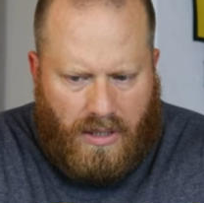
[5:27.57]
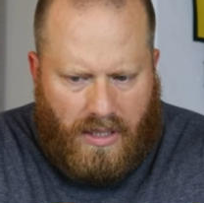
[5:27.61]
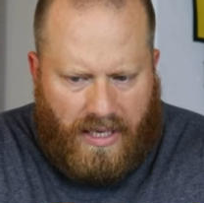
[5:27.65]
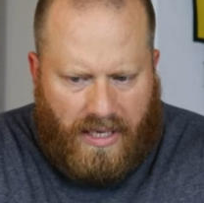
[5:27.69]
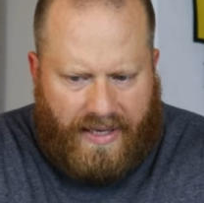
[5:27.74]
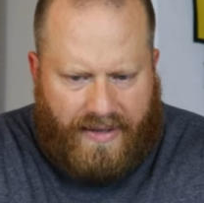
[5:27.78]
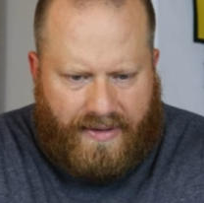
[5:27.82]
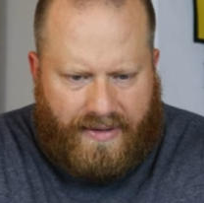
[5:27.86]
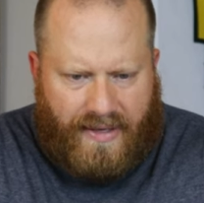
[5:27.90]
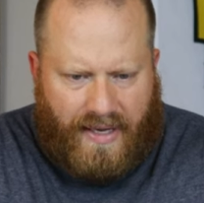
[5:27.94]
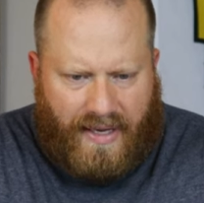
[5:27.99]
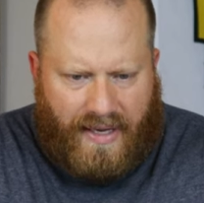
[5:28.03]

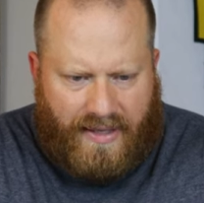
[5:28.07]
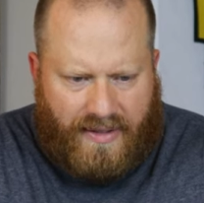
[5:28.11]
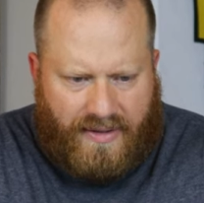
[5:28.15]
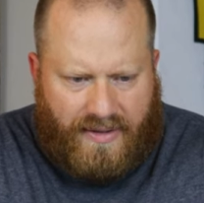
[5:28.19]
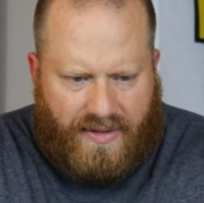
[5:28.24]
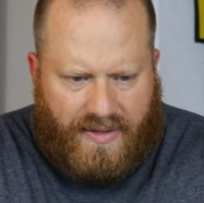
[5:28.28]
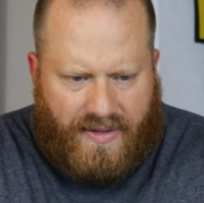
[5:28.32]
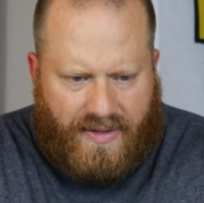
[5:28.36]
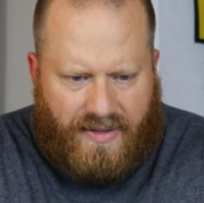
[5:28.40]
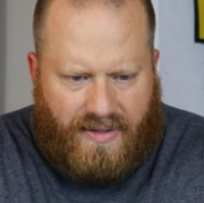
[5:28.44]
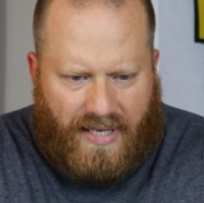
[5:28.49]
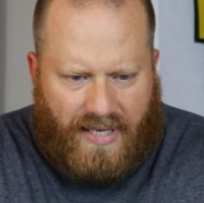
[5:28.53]

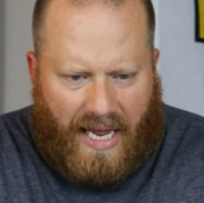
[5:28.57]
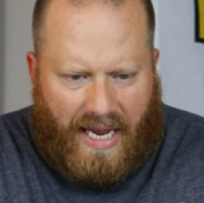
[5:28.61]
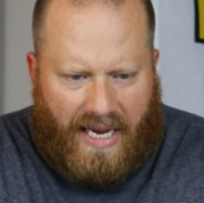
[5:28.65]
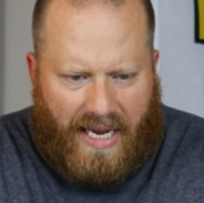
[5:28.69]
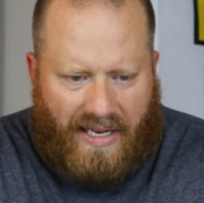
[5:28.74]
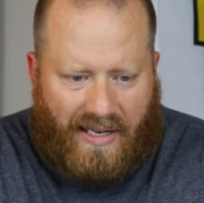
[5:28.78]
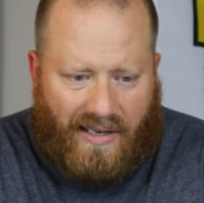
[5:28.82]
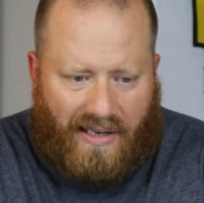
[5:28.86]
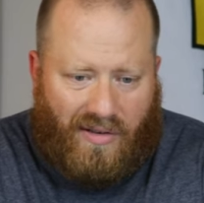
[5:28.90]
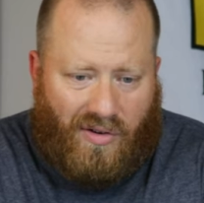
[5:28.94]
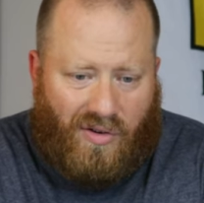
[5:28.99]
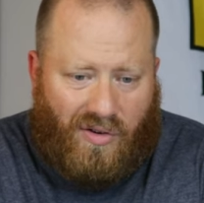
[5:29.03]
it's
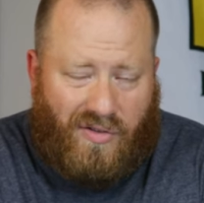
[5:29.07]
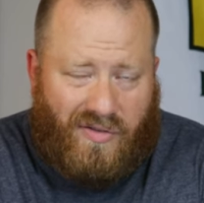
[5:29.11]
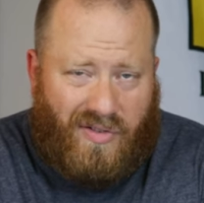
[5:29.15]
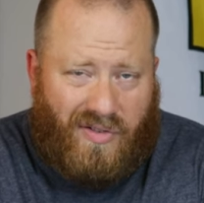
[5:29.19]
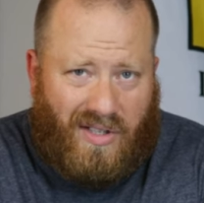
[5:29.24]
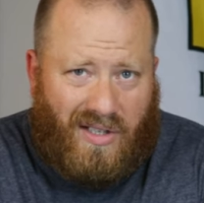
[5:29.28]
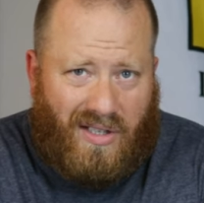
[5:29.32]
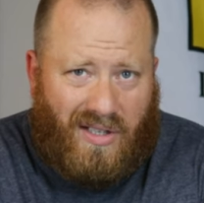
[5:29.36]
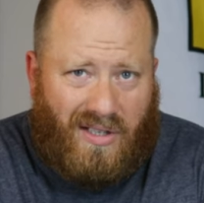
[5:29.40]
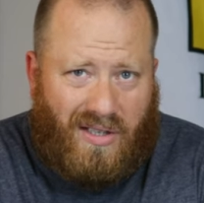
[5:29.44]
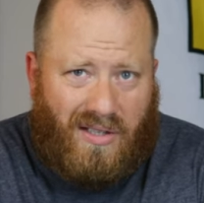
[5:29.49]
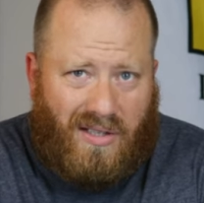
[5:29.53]
taken
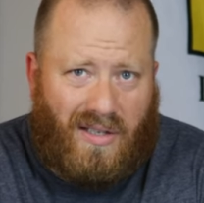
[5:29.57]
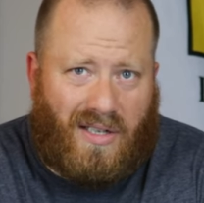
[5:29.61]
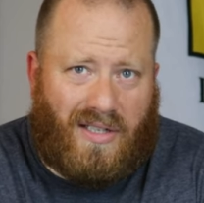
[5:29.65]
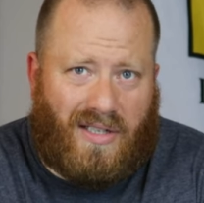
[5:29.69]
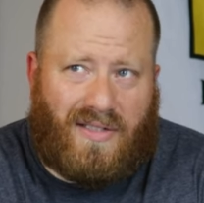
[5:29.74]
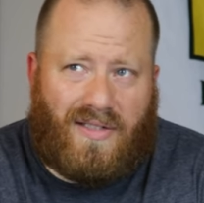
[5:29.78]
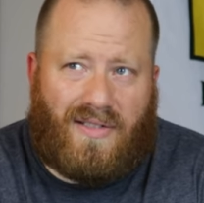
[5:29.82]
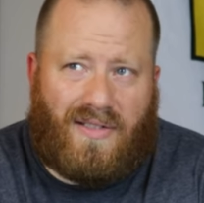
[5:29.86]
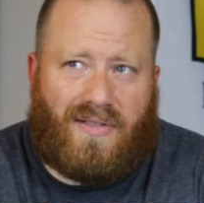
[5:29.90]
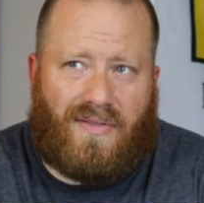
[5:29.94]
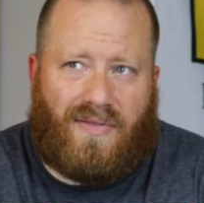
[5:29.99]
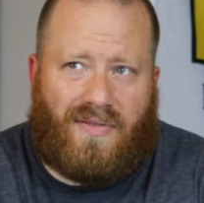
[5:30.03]
over.
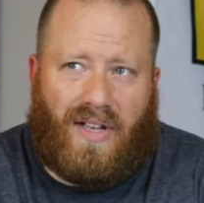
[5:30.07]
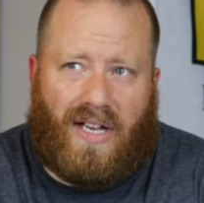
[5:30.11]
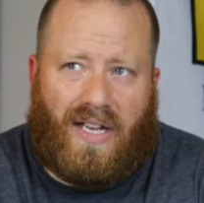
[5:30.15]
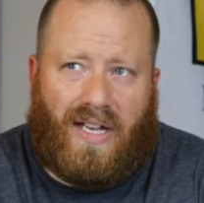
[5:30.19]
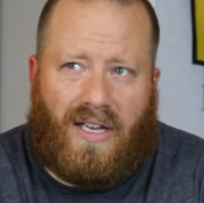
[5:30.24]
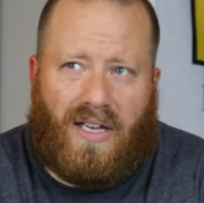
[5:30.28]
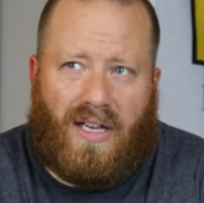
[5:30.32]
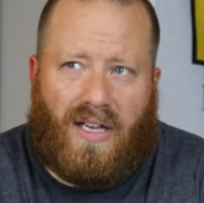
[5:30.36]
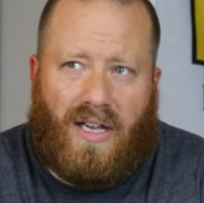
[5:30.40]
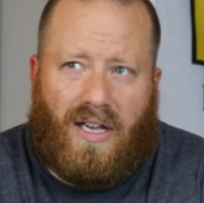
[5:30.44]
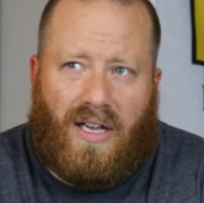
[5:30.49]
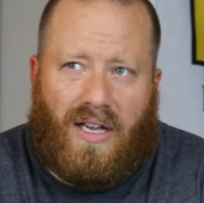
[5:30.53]
It's
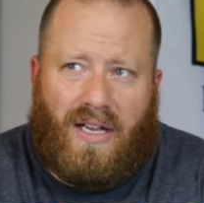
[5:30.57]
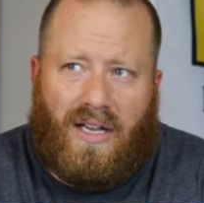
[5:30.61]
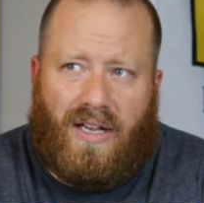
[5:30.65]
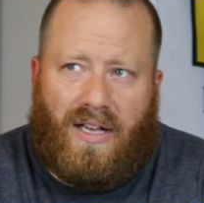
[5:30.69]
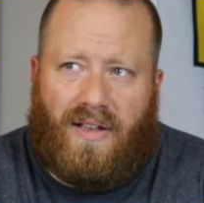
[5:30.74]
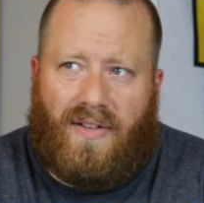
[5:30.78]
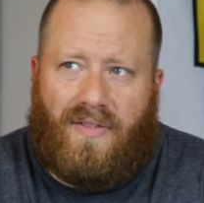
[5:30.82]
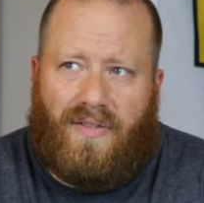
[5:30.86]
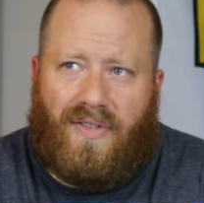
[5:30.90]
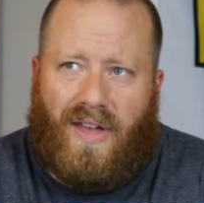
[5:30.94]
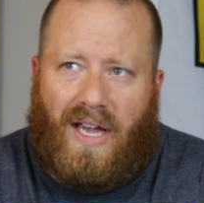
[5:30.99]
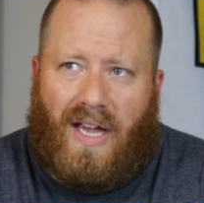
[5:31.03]
like
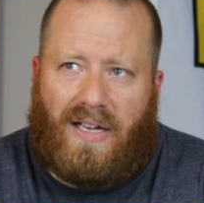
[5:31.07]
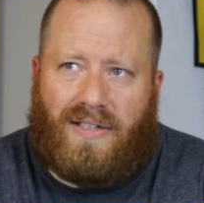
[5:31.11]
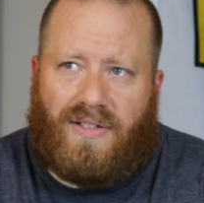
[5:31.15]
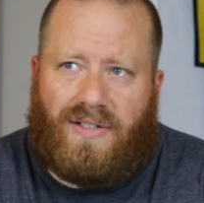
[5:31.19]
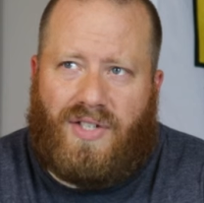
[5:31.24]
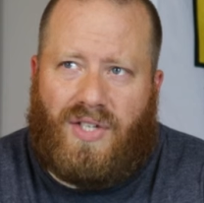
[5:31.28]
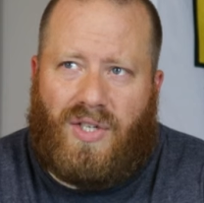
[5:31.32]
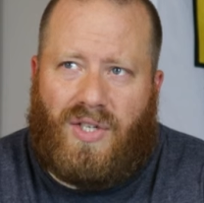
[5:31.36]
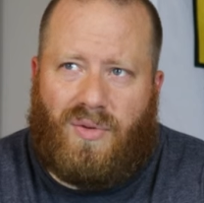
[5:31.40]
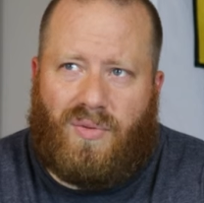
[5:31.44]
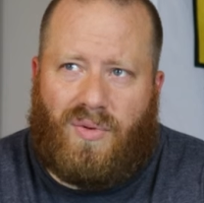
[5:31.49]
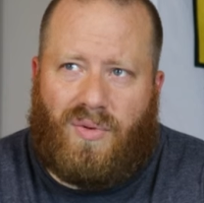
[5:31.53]
that
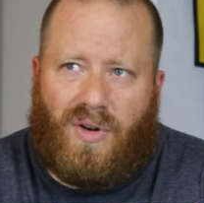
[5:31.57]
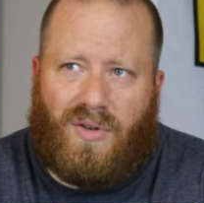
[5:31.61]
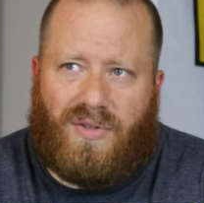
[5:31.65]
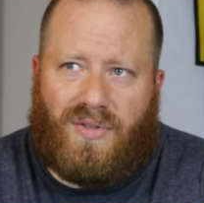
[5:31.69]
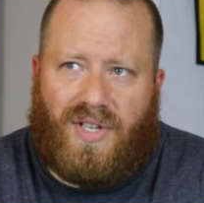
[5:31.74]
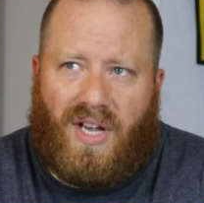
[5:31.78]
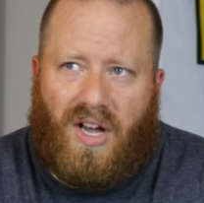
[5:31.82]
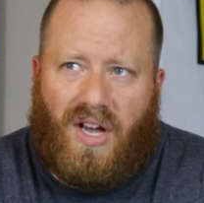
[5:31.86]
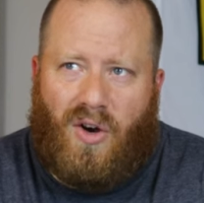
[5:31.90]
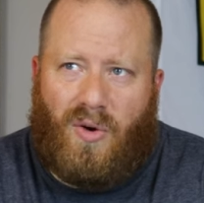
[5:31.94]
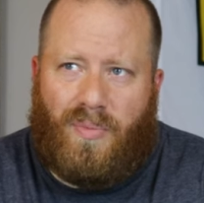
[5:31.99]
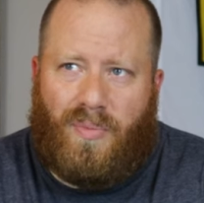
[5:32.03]

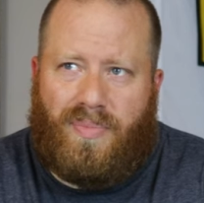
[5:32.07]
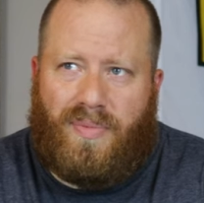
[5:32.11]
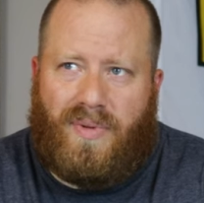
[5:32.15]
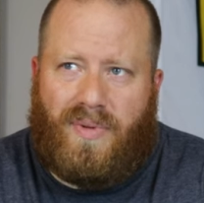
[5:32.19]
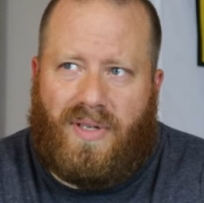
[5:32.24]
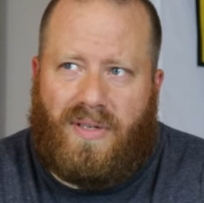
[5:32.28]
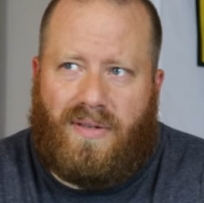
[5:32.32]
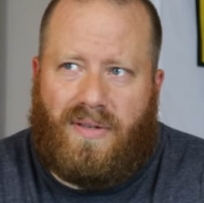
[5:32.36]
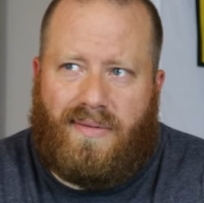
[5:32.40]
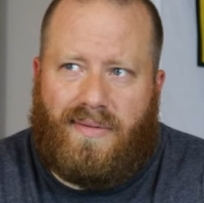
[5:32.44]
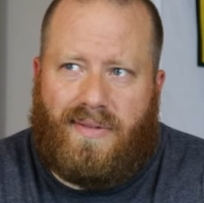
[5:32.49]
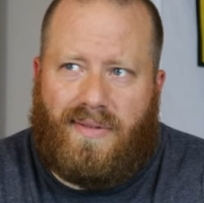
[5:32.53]
Two-Row's
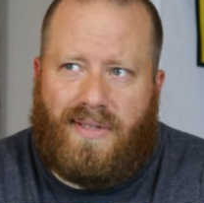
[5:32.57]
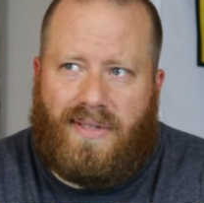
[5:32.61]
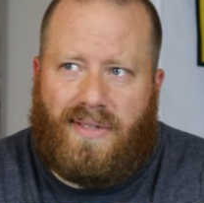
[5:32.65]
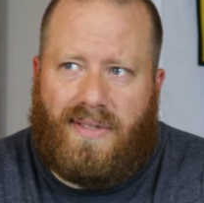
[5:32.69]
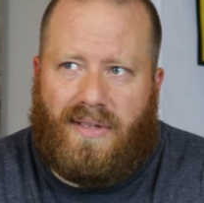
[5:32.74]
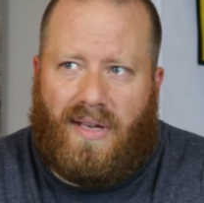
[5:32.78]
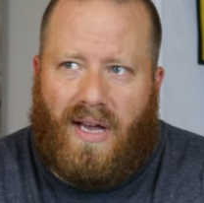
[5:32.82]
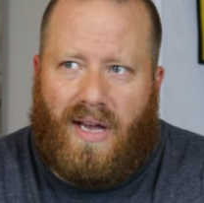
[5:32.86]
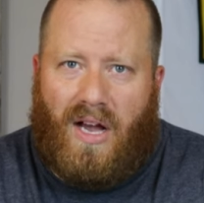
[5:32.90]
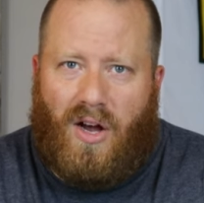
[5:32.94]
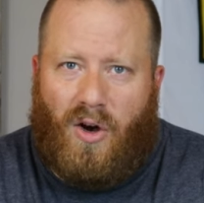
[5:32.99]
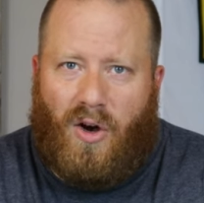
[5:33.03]

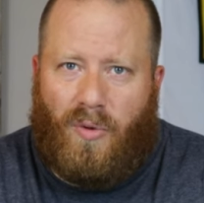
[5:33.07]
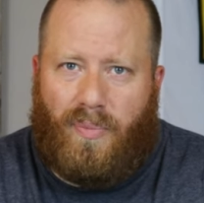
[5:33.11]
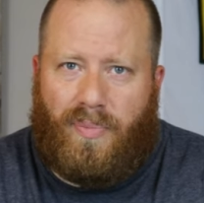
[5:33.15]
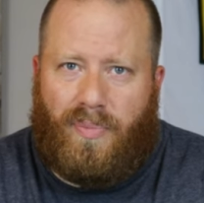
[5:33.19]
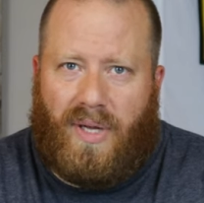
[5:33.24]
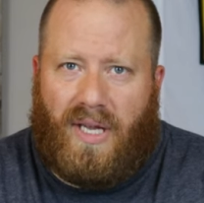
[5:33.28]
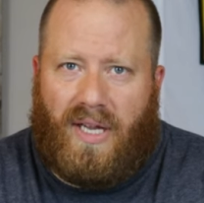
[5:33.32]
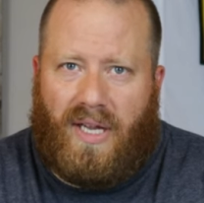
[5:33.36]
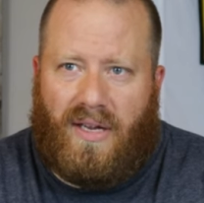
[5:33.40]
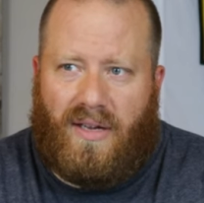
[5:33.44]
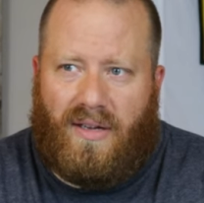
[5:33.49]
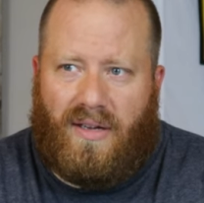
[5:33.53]

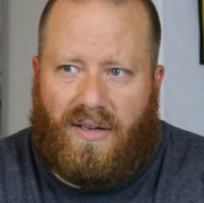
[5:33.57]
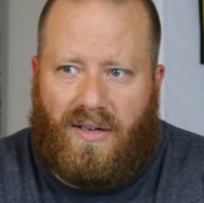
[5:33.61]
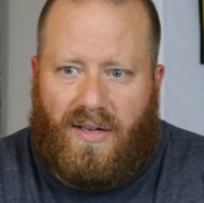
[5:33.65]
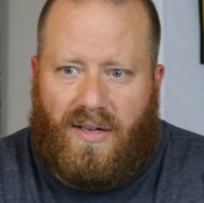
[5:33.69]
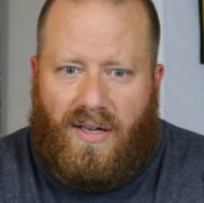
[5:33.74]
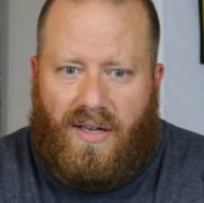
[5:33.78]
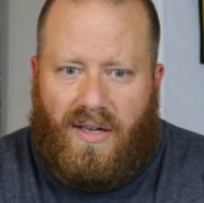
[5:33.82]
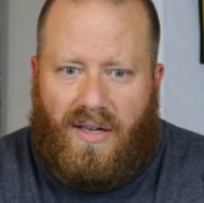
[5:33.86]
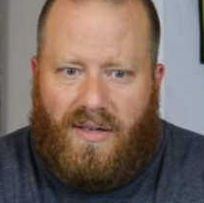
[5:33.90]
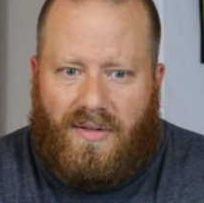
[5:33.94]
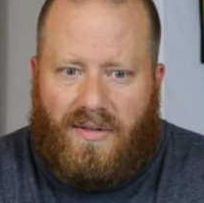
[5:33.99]
helping